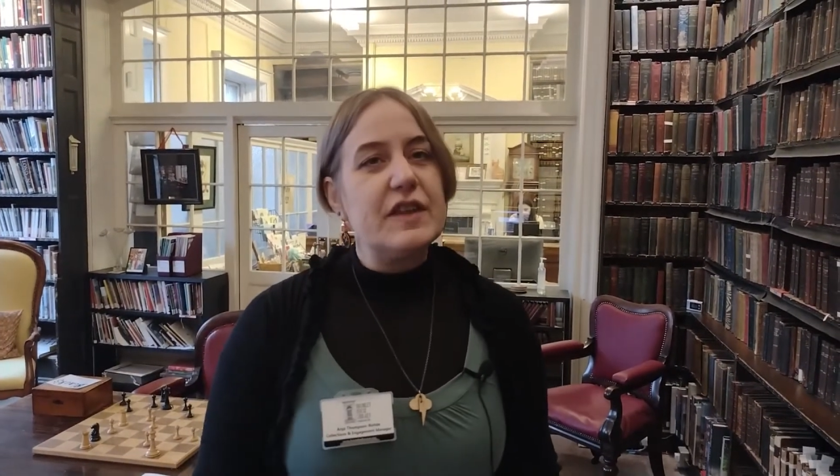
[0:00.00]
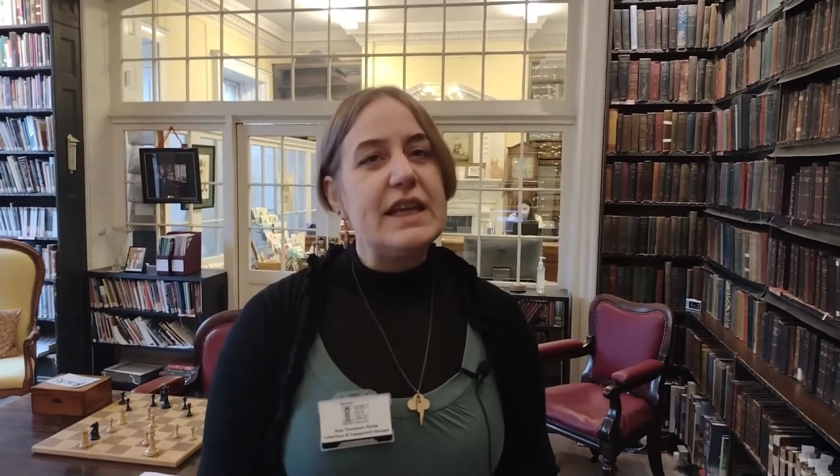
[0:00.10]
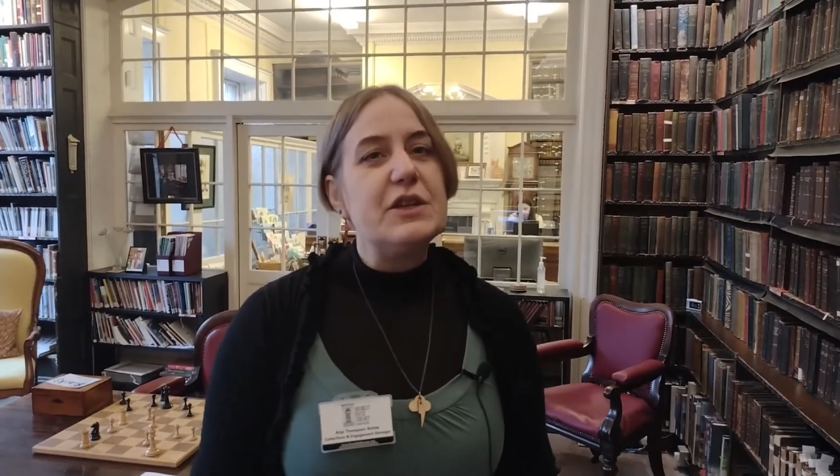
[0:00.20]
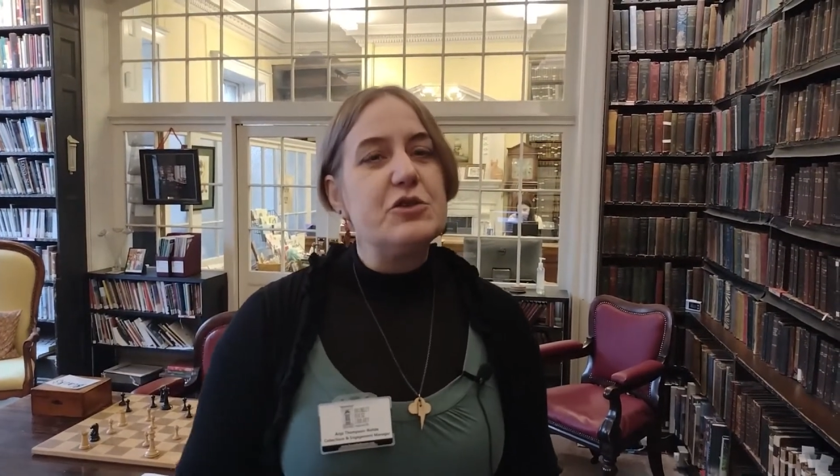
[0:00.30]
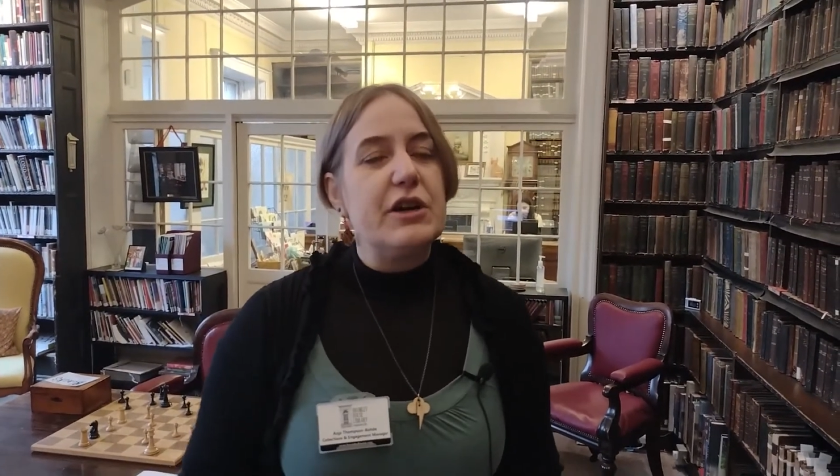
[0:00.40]

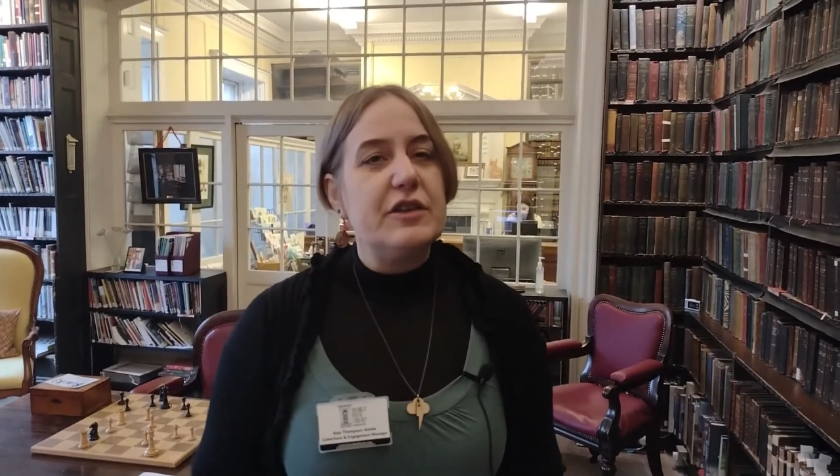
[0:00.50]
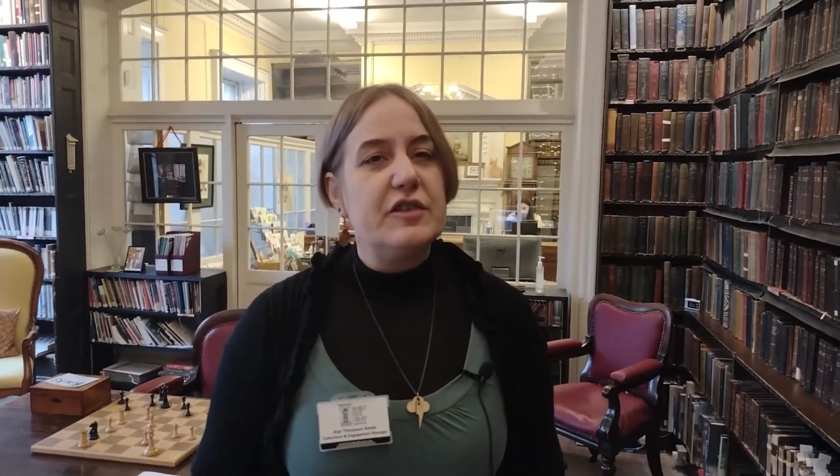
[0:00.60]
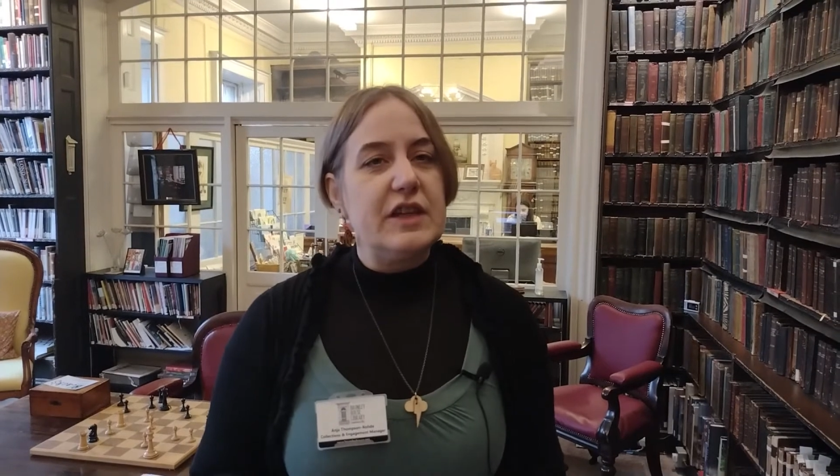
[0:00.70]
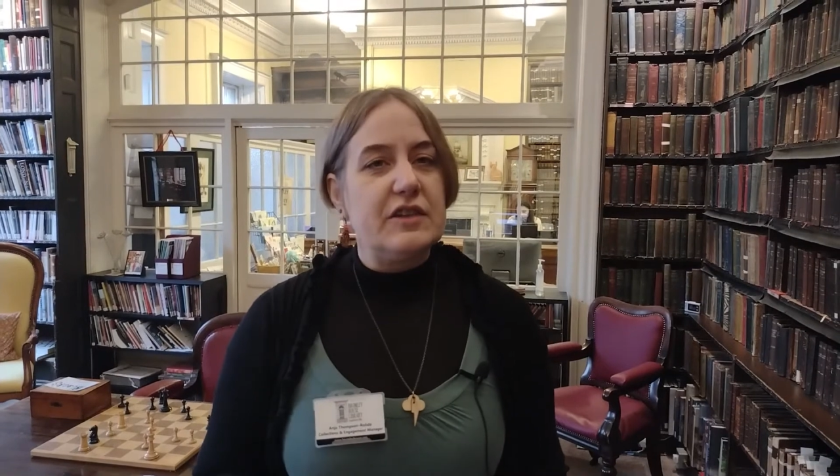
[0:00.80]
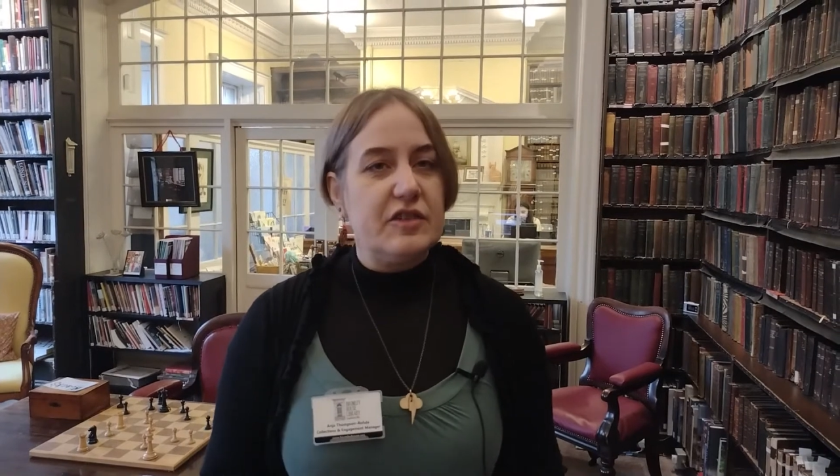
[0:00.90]
the
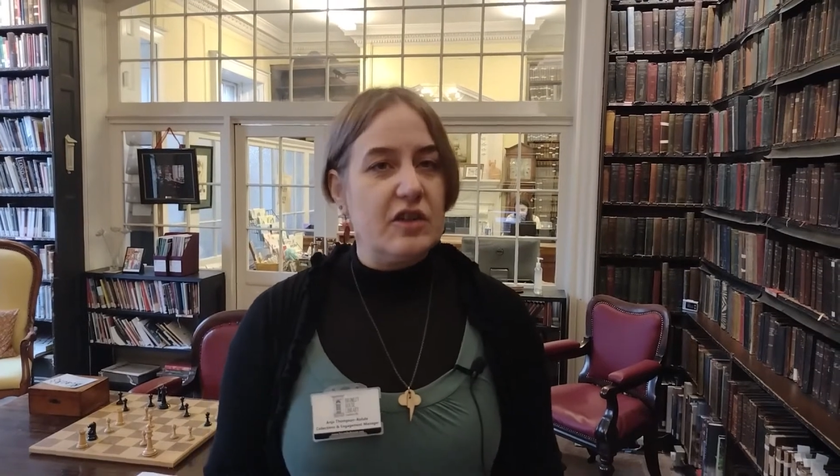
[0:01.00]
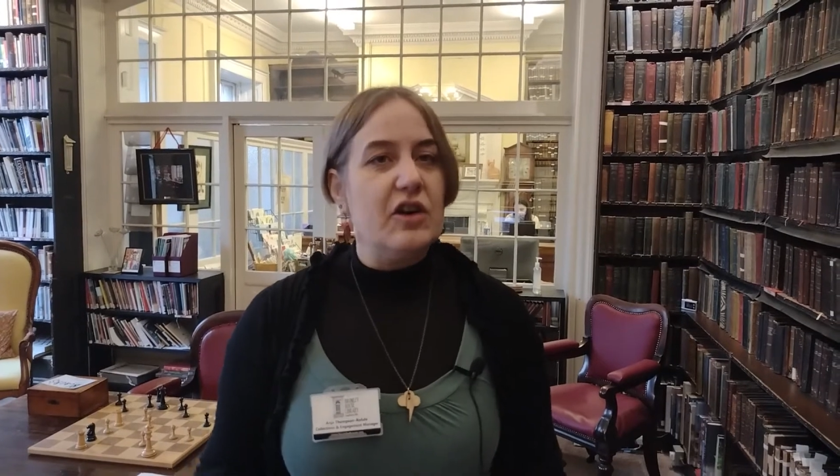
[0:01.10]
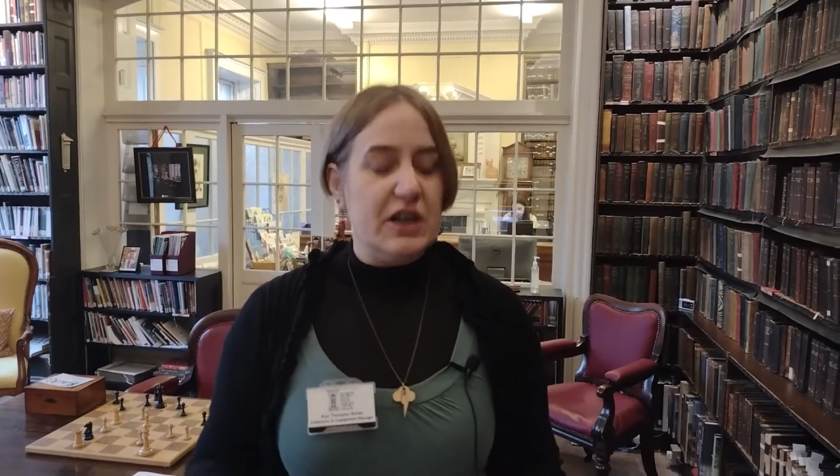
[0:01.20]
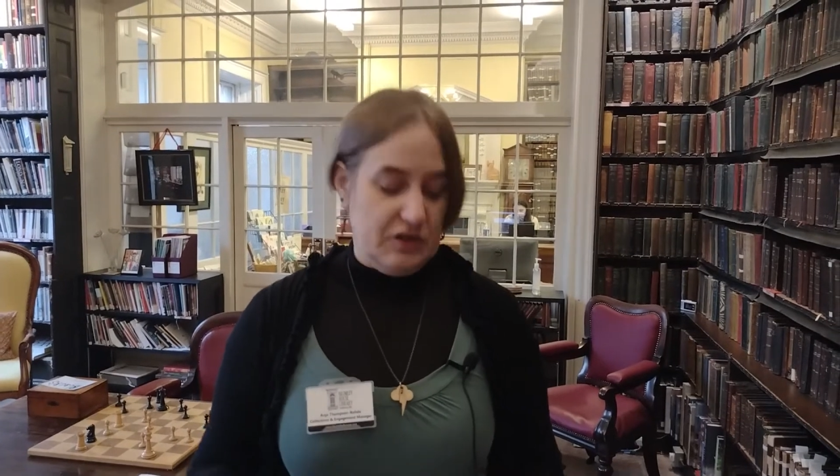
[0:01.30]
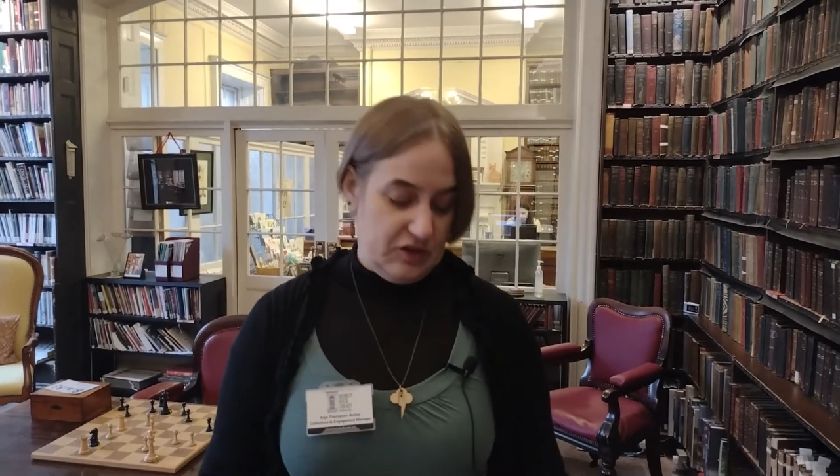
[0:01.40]
interest in
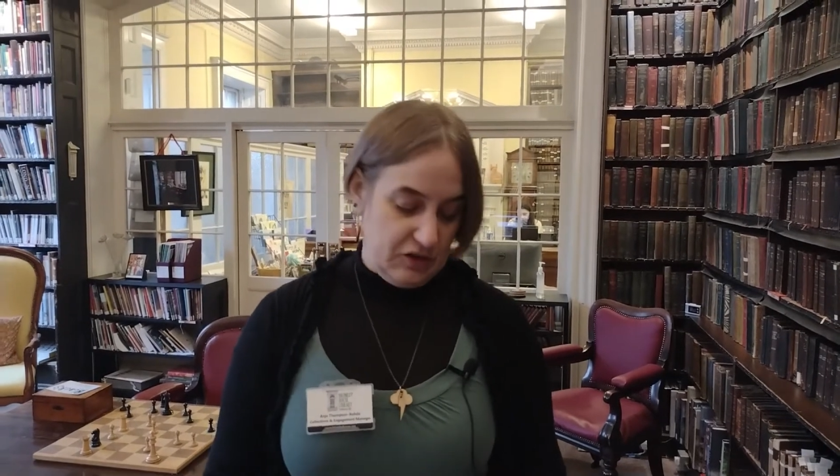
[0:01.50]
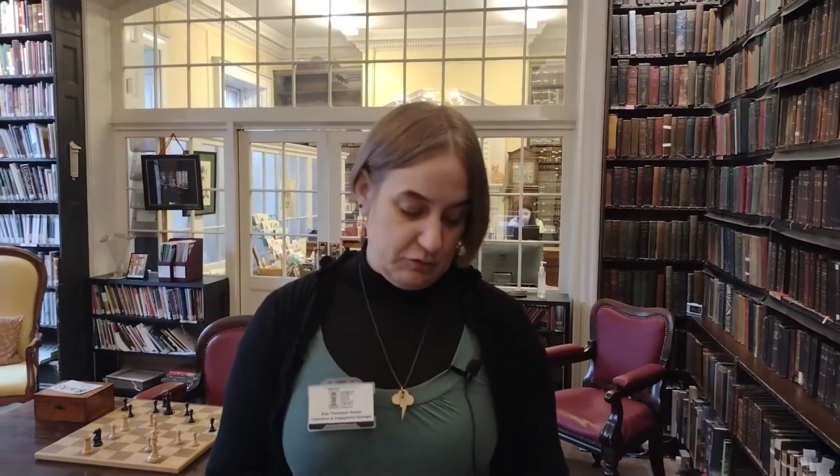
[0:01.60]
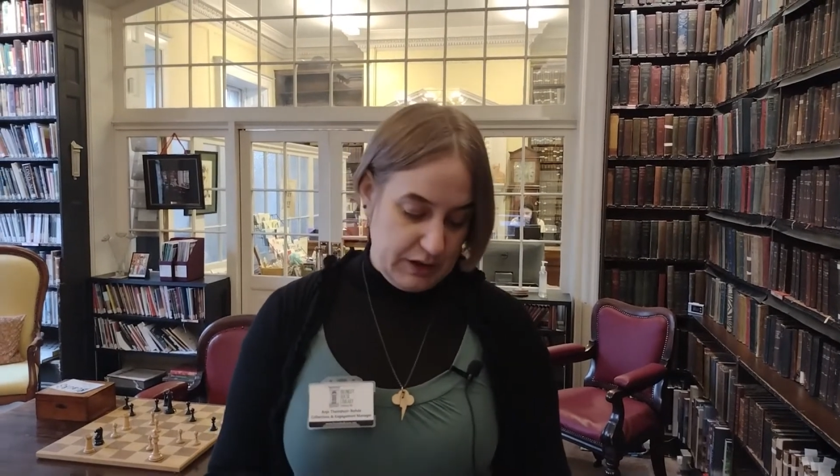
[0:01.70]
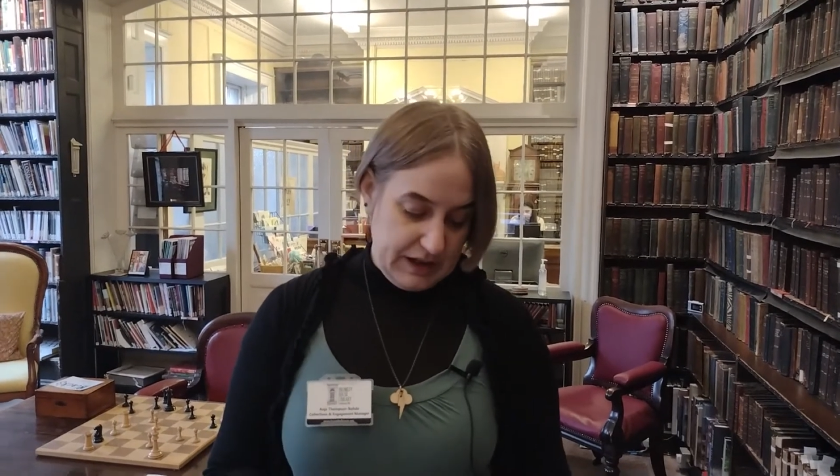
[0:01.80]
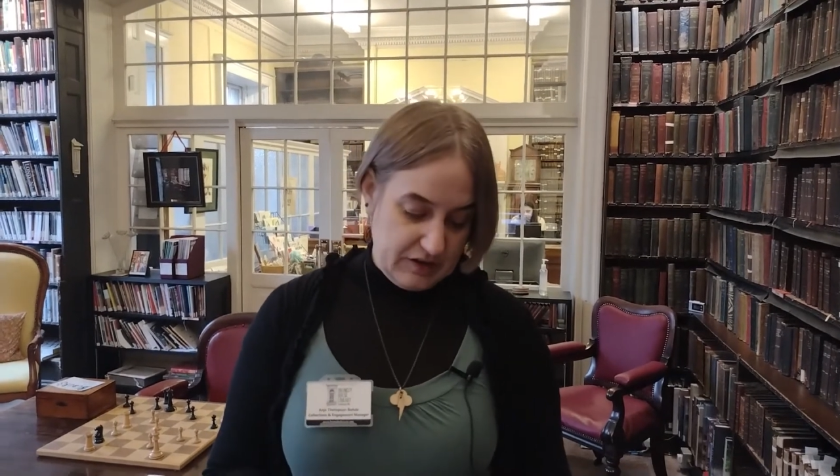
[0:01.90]
science
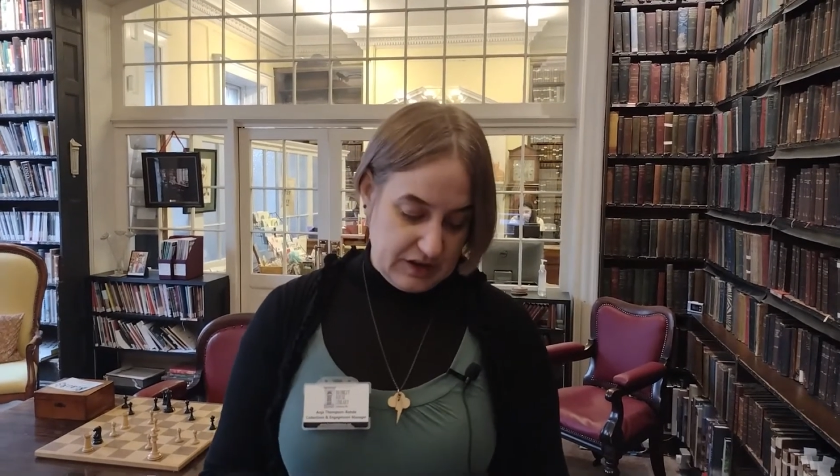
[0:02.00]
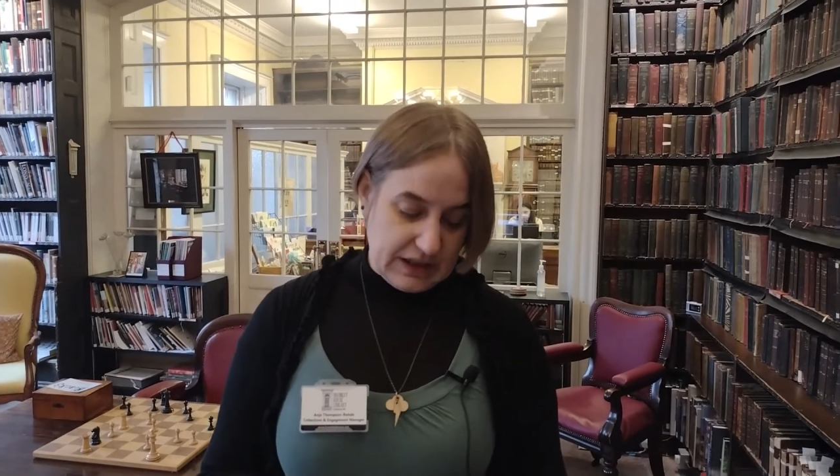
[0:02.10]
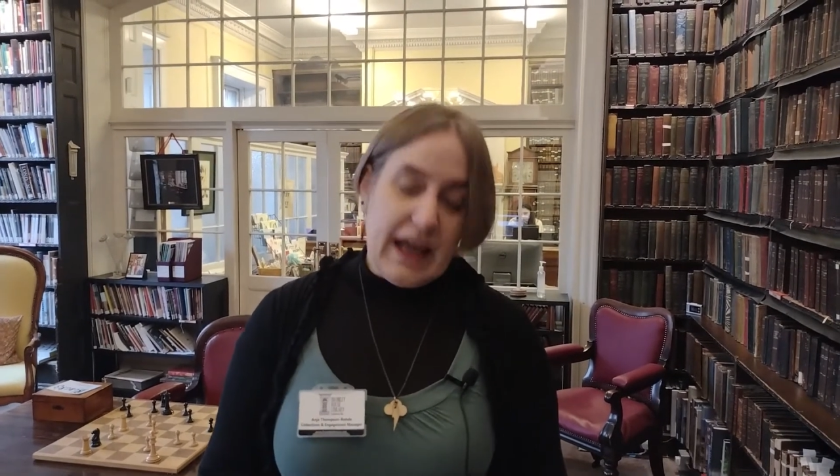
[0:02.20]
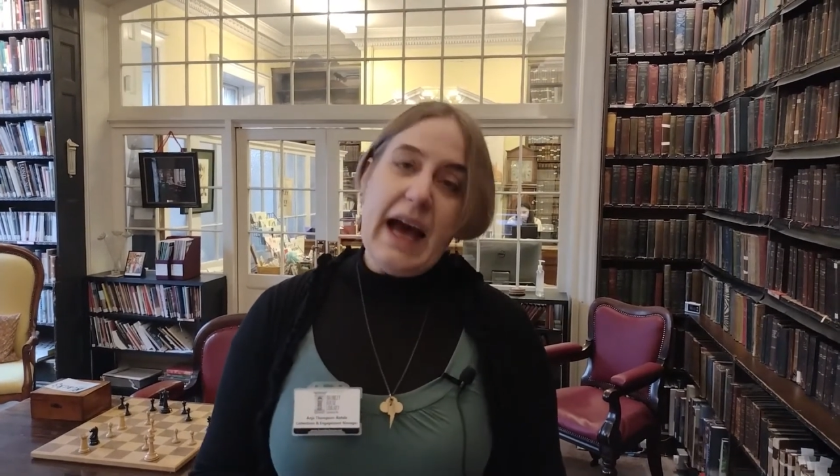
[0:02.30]
and reason.